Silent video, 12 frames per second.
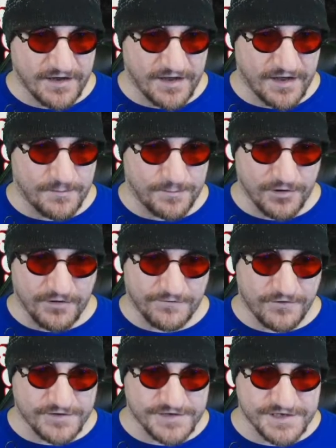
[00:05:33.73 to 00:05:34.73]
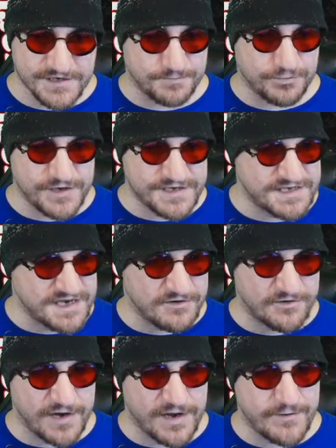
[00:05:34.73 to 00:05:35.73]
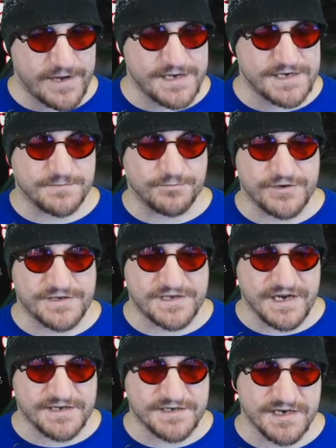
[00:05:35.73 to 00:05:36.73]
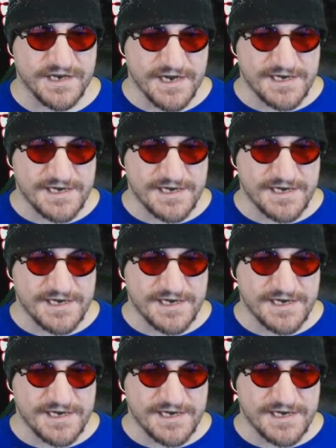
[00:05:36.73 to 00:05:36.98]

Uh, Book of Curses, pretty standard nowadays in priest decks.